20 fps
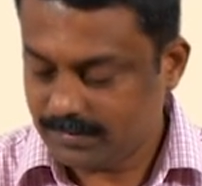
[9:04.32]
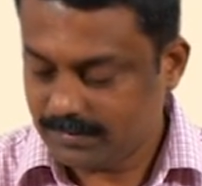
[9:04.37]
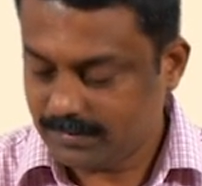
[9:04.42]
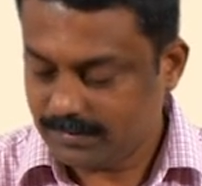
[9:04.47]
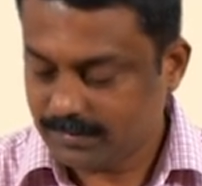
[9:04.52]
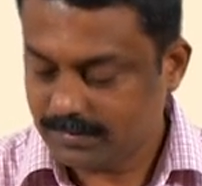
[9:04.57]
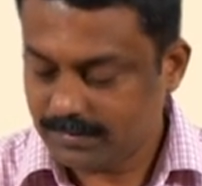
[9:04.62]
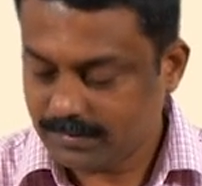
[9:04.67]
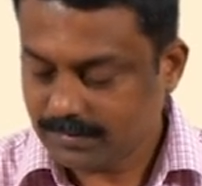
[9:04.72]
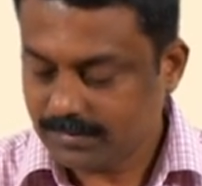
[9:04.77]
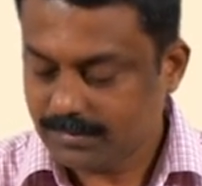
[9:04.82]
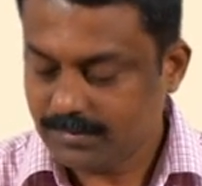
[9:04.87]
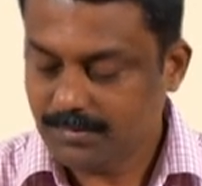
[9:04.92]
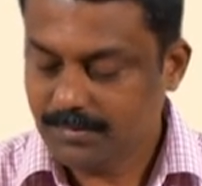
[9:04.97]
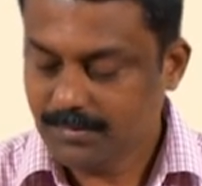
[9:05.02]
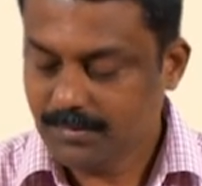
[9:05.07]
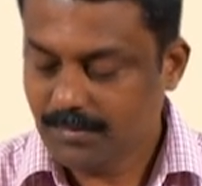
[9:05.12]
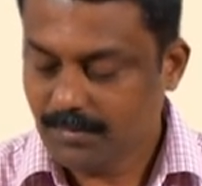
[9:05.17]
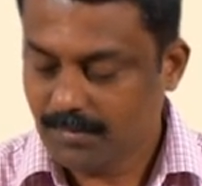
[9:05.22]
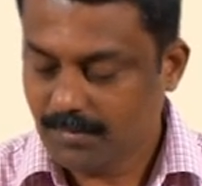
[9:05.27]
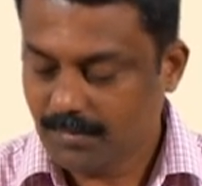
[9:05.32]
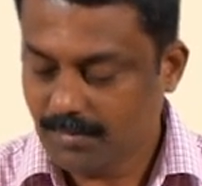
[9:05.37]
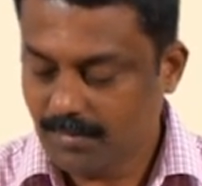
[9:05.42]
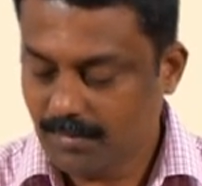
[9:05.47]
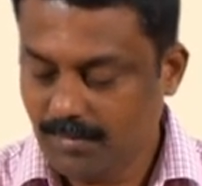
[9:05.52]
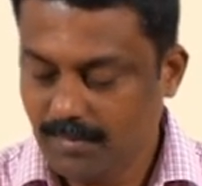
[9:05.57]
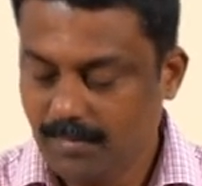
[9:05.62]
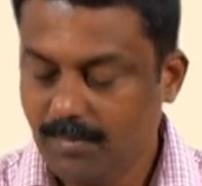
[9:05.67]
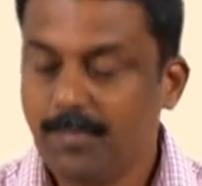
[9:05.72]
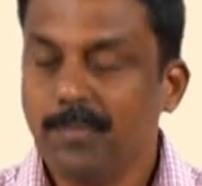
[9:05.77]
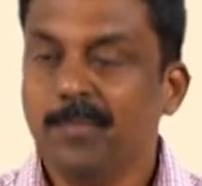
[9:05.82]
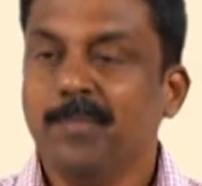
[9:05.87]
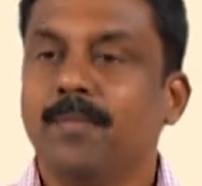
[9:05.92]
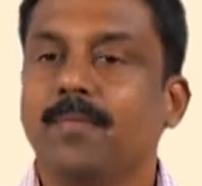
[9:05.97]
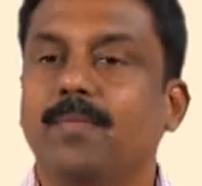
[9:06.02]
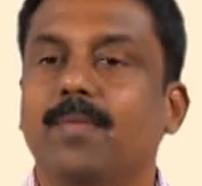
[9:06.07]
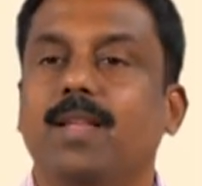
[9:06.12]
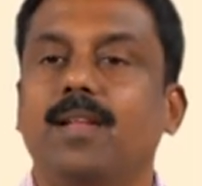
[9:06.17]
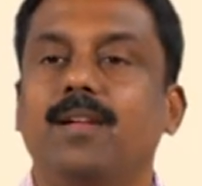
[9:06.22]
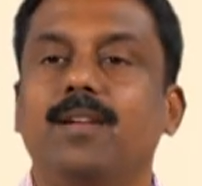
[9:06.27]

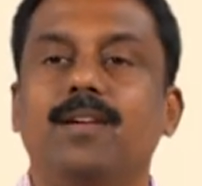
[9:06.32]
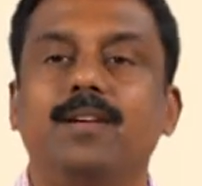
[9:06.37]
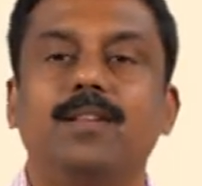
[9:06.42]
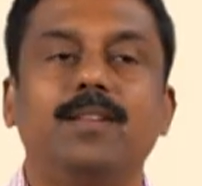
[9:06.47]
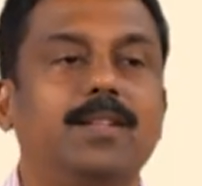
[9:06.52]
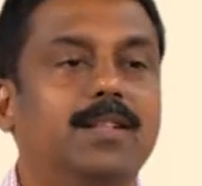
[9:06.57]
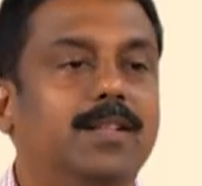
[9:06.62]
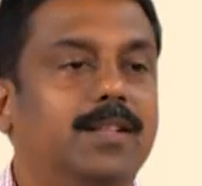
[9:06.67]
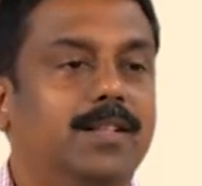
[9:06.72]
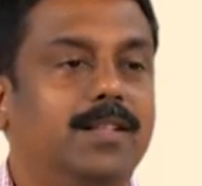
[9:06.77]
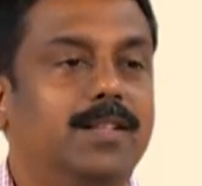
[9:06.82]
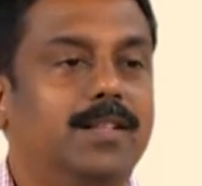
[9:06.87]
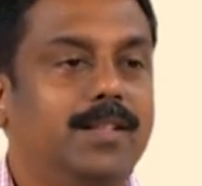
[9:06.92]
[no speech]